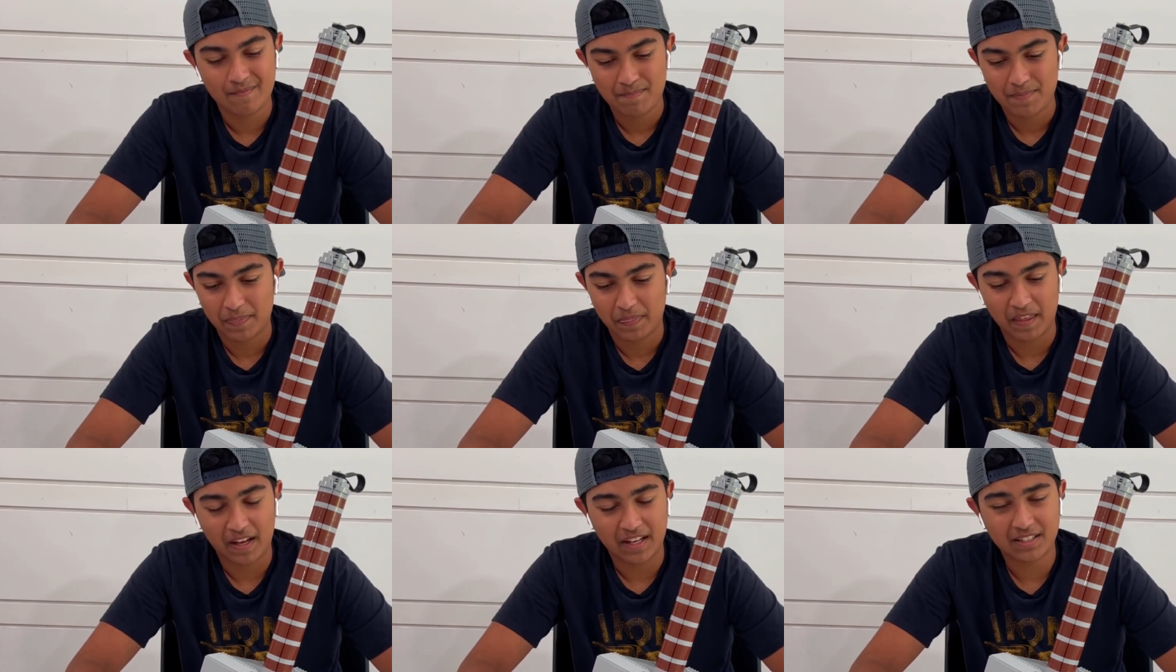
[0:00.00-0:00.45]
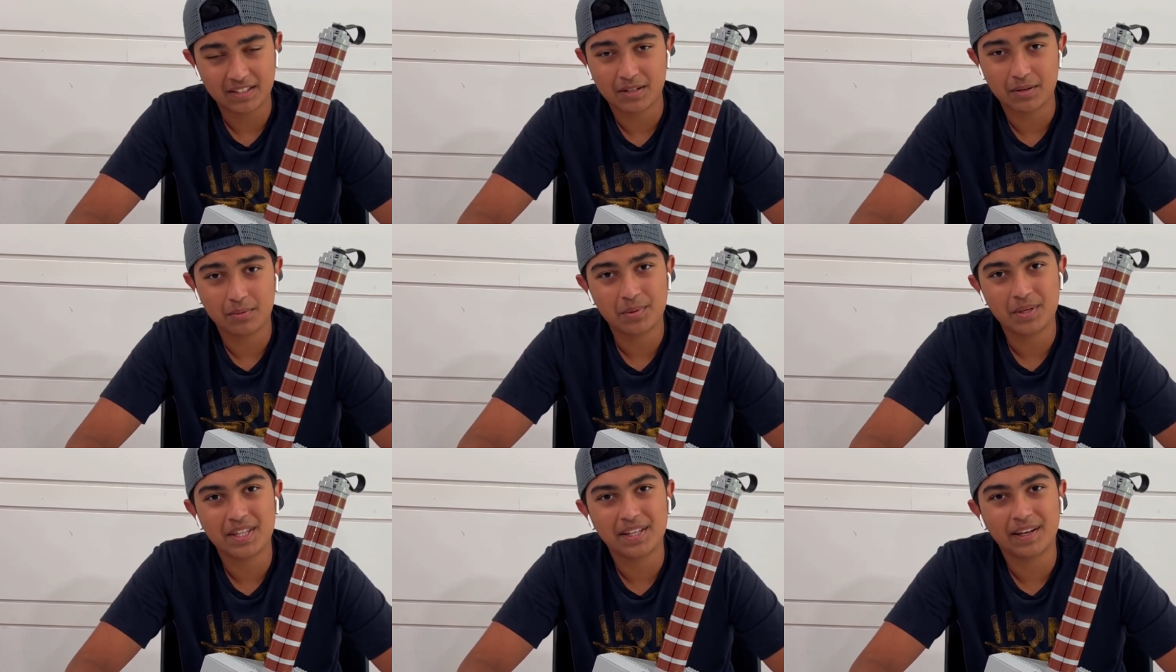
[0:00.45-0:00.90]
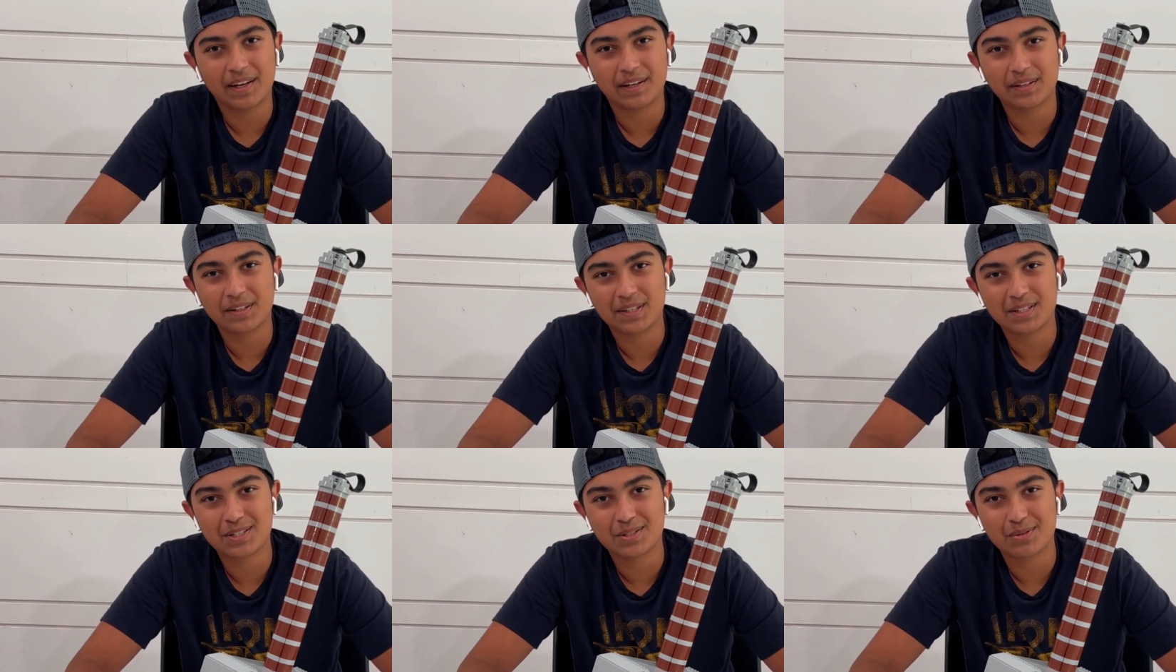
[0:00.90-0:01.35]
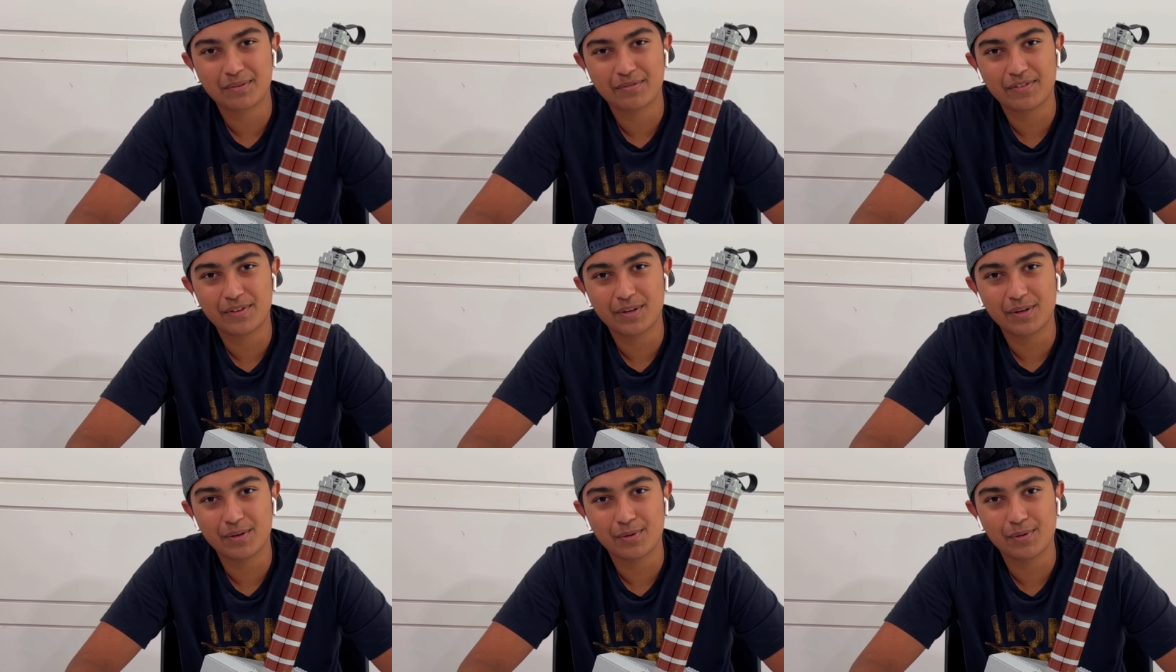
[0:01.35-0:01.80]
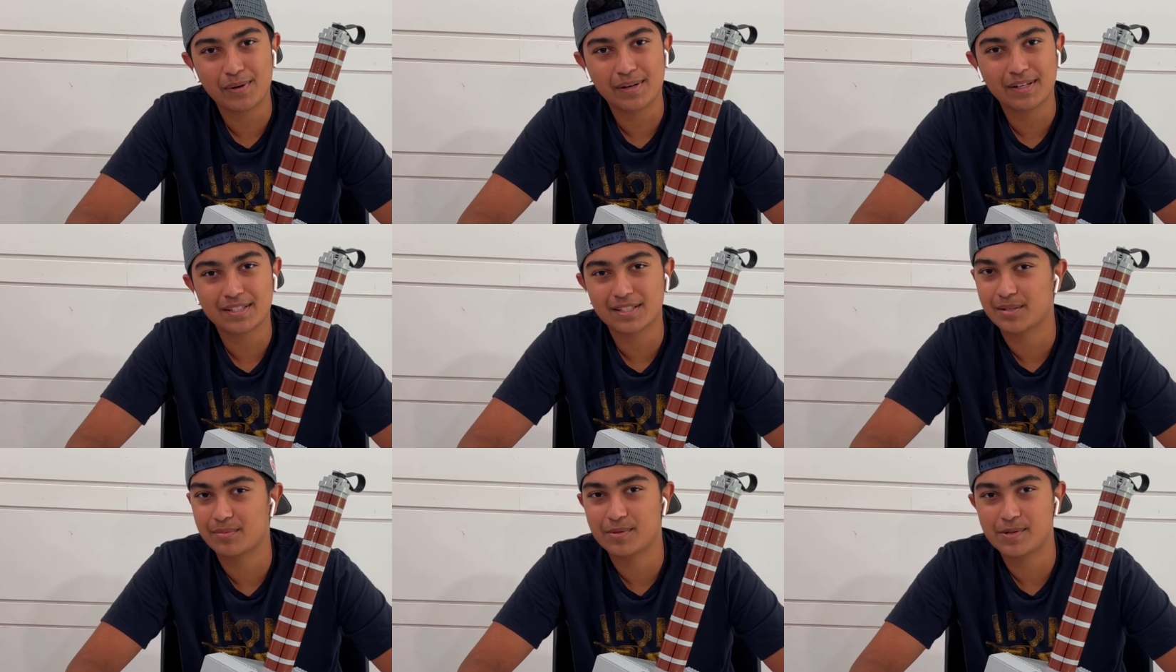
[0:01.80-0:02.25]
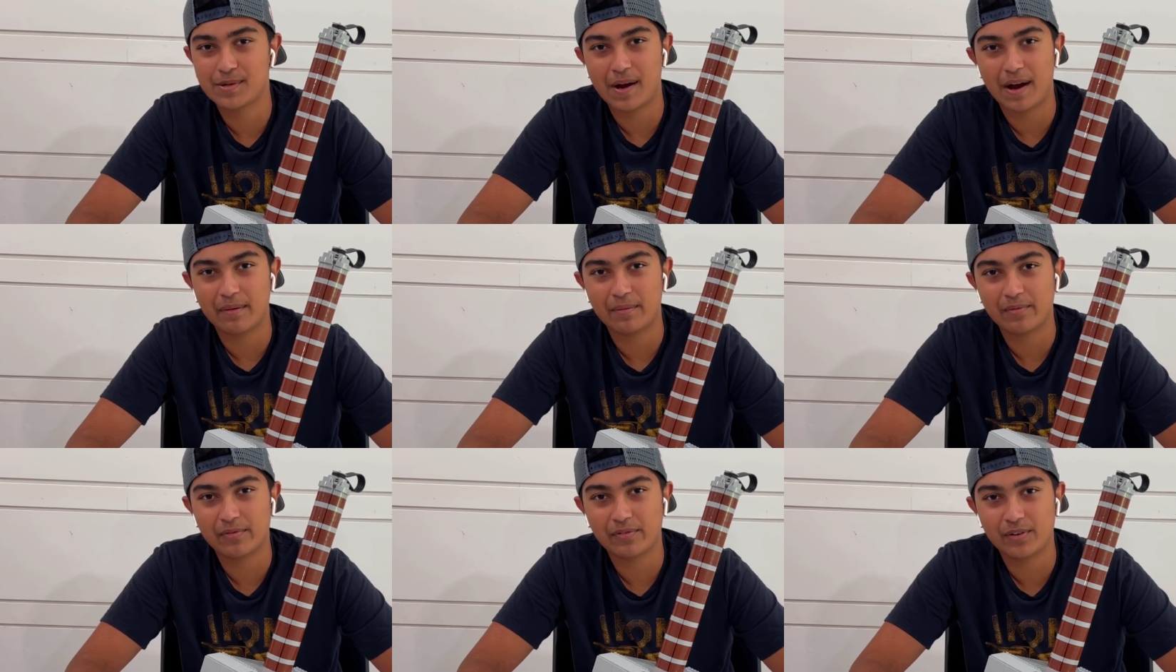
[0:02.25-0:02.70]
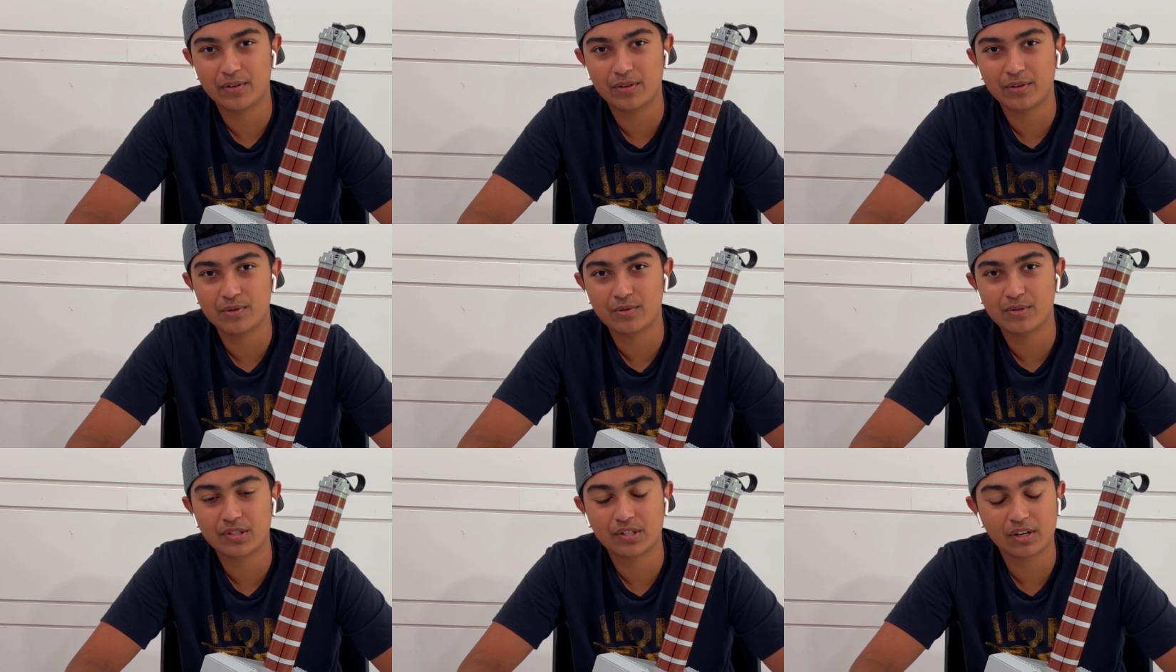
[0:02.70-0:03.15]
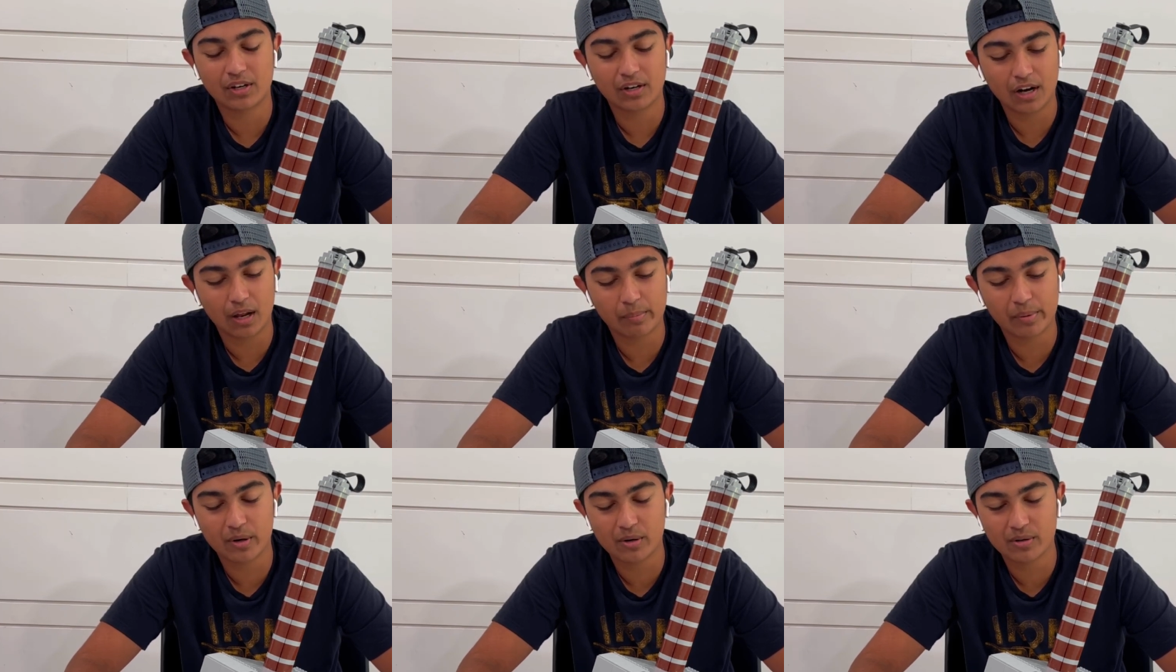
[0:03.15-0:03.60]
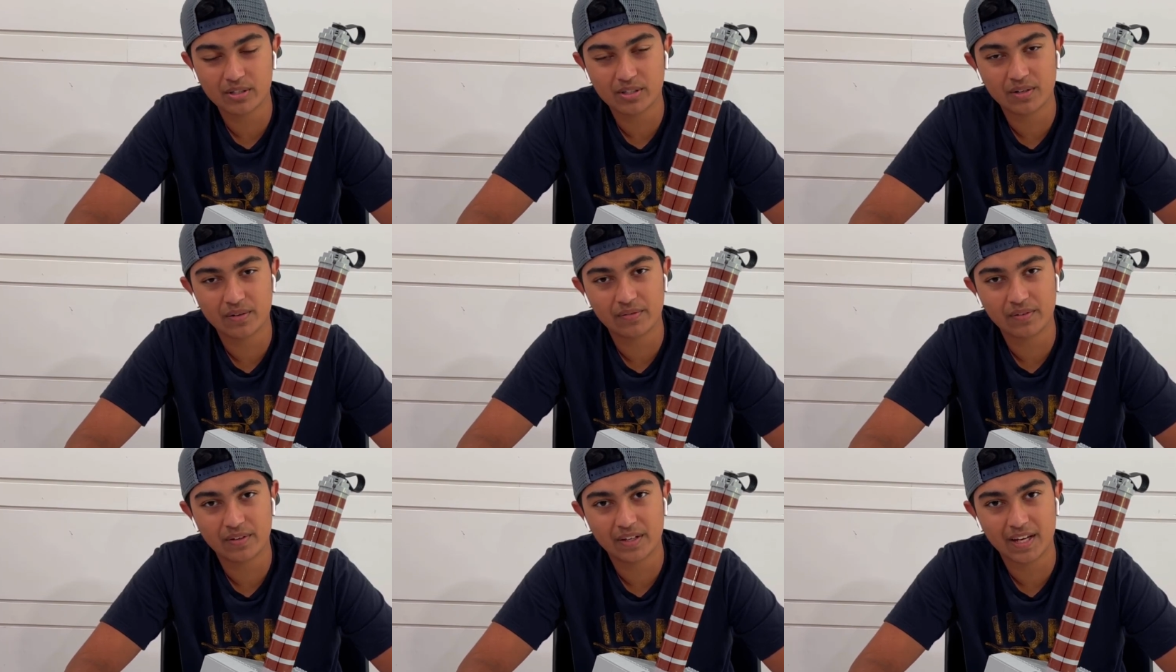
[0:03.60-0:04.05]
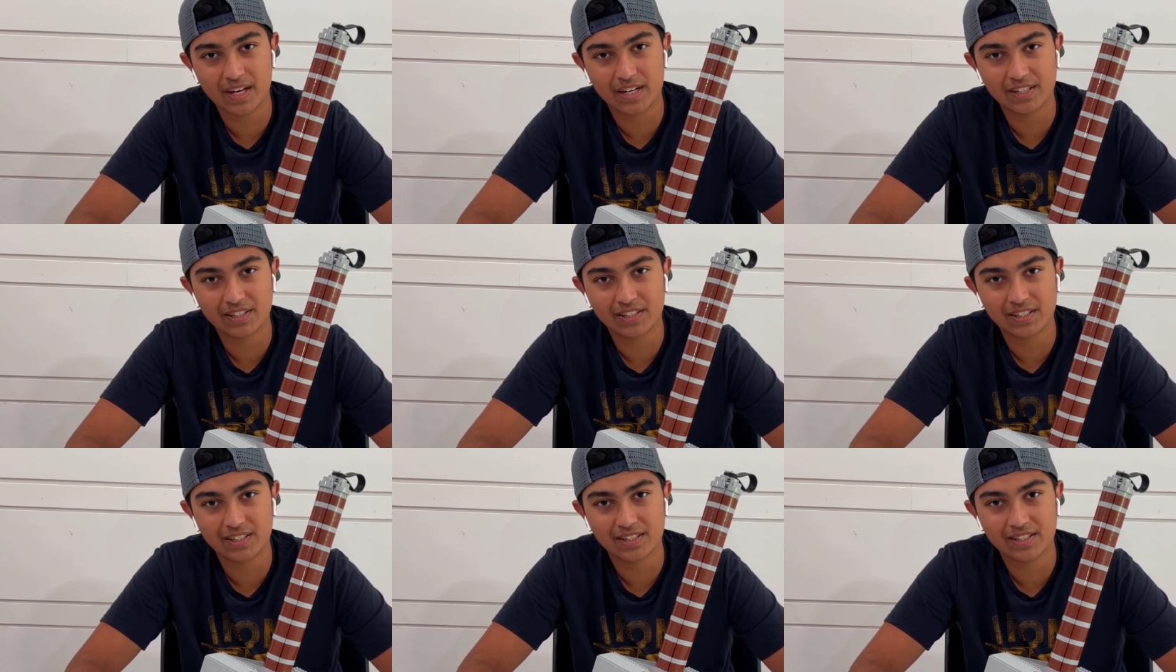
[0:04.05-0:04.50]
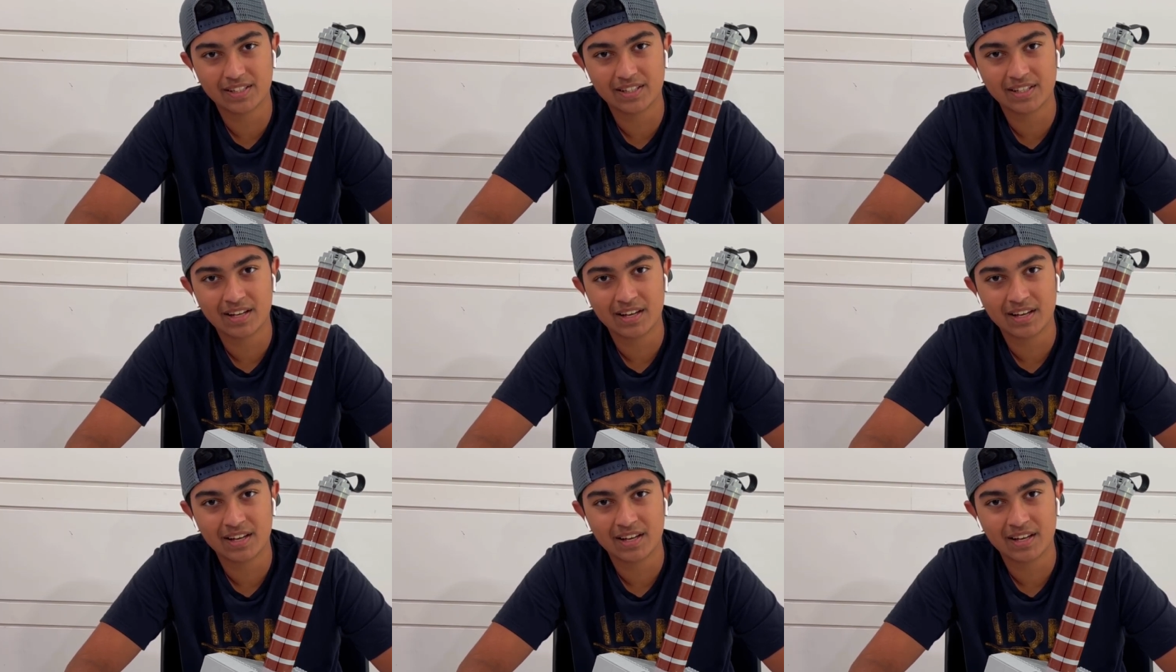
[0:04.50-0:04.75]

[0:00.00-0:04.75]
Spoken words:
That's going to be the end of this review. Subscribe if you're new, turn on post notifications.